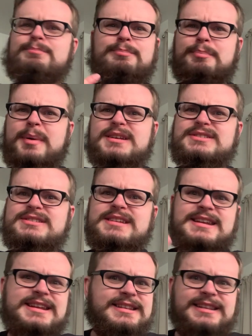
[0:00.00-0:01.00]
busted
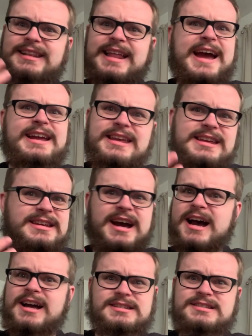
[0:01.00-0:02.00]
and laggy
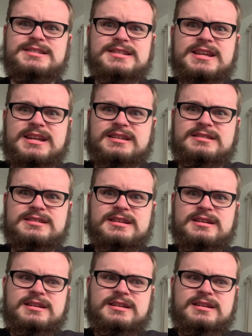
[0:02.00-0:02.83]
cutscenes.